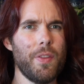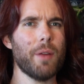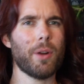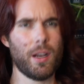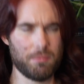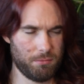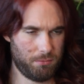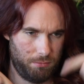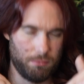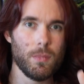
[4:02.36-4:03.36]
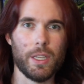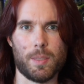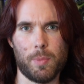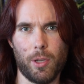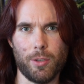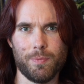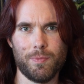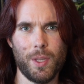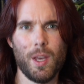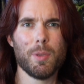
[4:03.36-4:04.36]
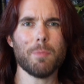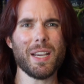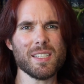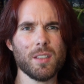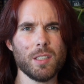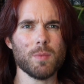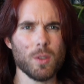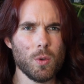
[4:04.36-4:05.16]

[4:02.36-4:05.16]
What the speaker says: There are links below. But basically,